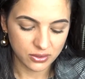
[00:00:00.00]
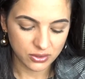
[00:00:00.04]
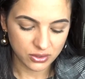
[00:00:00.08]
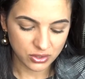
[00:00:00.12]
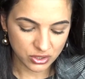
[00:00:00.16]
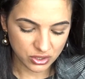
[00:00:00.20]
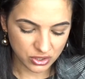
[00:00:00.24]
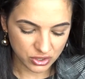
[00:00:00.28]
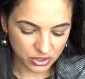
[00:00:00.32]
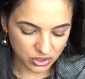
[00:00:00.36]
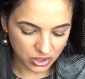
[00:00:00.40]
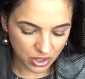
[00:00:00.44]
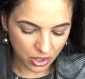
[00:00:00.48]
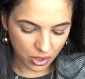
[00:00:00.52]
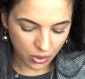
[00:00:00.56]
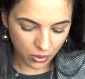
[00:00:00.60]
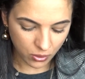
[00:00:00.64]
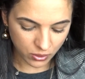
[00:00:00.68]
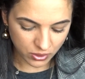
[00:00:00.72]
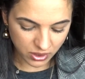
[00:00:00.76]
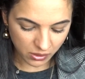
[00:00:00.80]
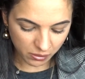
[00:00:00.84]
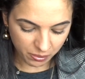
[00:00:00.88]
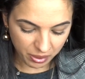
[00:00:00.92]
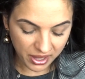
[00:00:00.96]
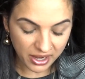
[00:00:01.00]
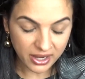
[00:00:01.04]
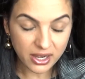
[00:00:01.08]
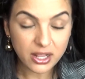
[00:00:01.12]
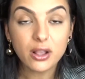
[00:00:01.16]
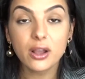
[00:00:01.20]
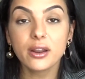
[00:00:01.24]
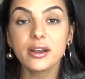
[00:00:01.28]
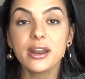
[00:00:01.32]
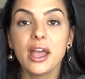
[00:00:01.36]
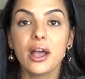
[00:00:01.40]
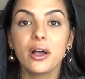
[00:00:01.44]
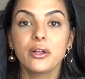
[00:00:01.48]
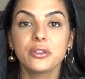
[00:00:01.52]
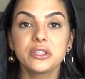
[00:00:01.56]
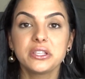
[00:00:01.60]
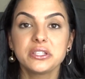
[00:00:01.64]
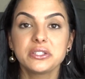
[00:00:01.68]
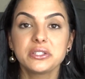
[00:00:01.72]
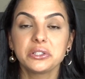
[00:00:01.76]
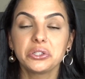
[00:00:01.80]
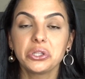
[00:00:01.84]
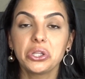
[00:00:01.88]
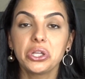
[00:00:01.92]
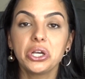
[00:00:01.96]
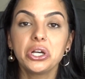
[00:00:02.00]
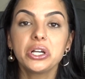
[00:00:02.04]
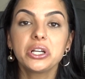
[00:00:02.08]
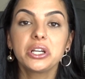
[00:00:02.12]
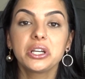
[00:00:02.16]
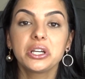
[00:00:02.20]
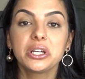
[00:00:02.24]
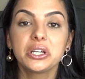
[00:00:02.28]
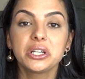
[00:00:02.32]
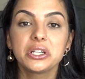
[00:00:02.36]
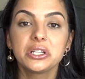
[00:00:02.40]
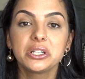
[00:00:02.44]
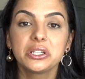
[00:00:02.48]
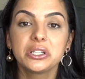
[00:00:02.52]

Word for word: So depending on how these look,